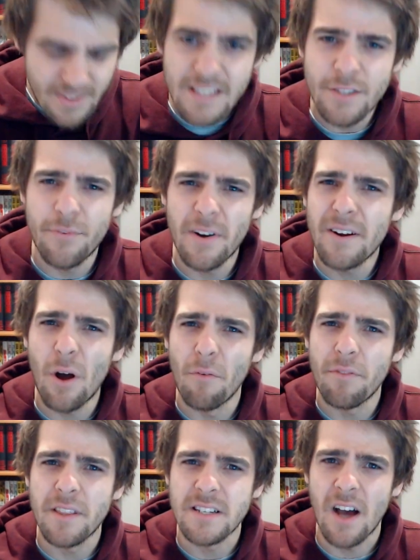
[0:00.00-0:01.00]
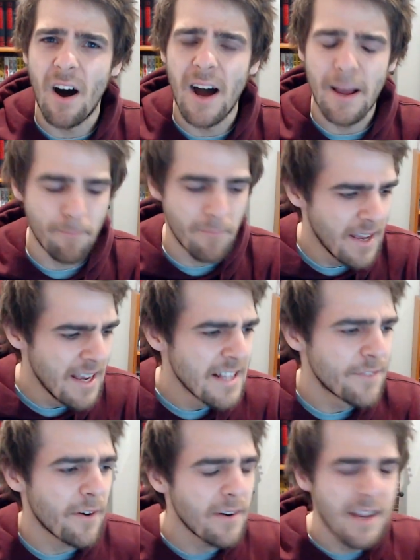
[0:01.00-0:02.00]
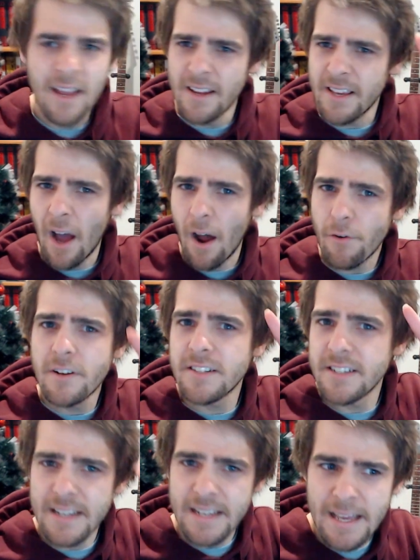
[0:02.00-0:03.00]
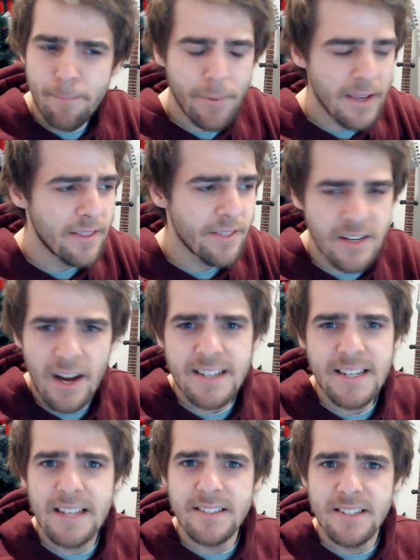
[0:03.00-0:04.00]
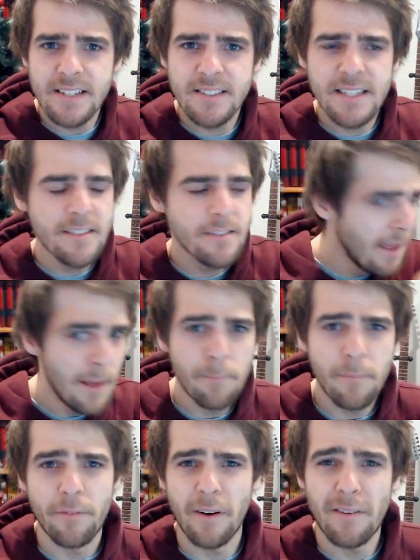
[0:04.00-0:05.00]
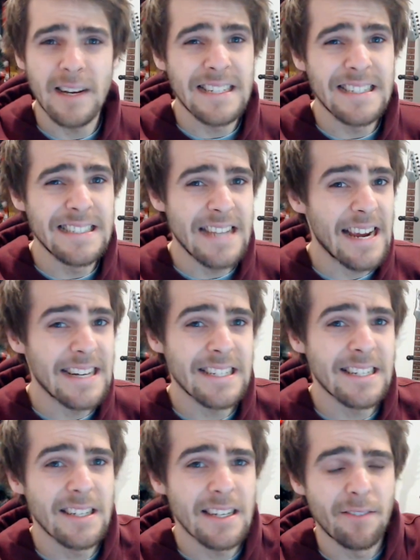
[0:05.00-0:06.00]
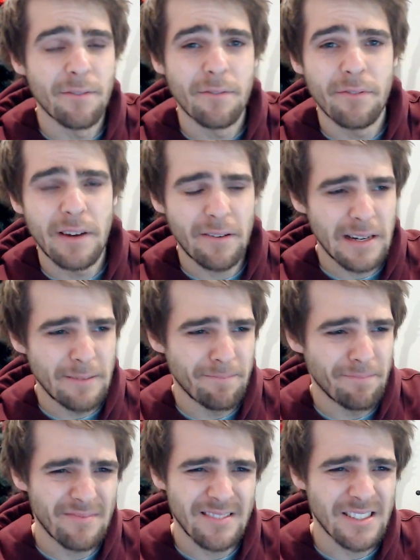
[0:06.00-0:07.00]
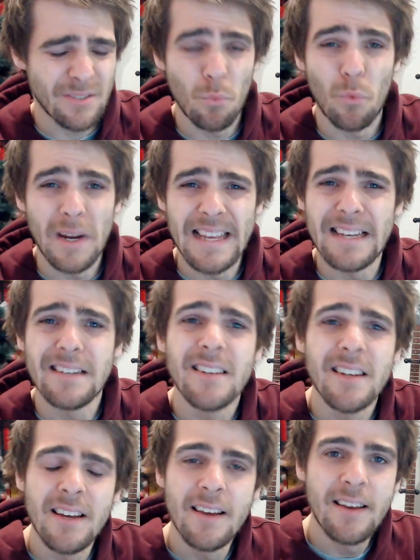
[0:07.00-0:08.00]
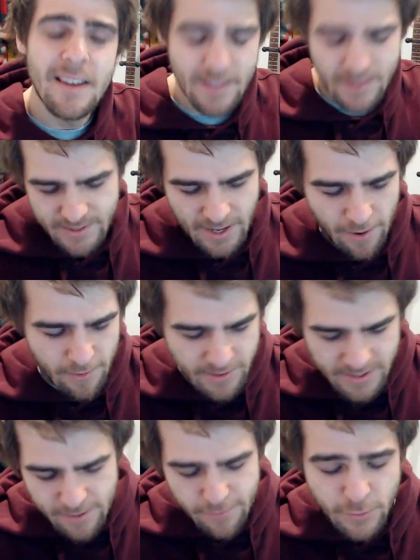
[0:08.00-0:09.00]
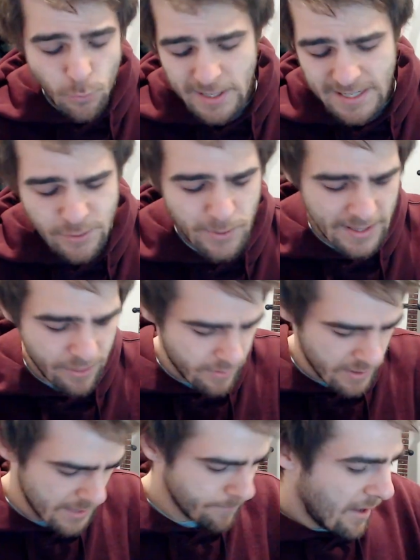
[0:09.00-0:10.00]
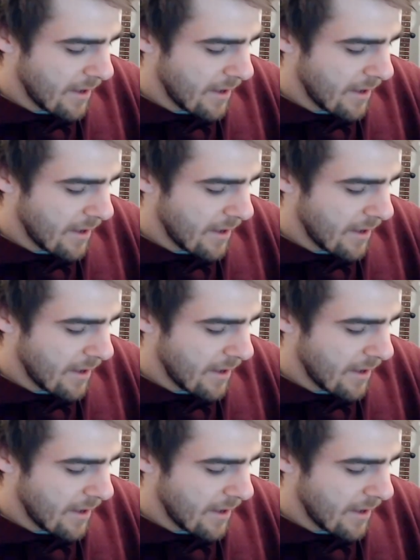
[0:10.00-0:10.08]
It's very of the time. It's very current and hip in the 1960s, but very dated and very just weird in the current year of 2023.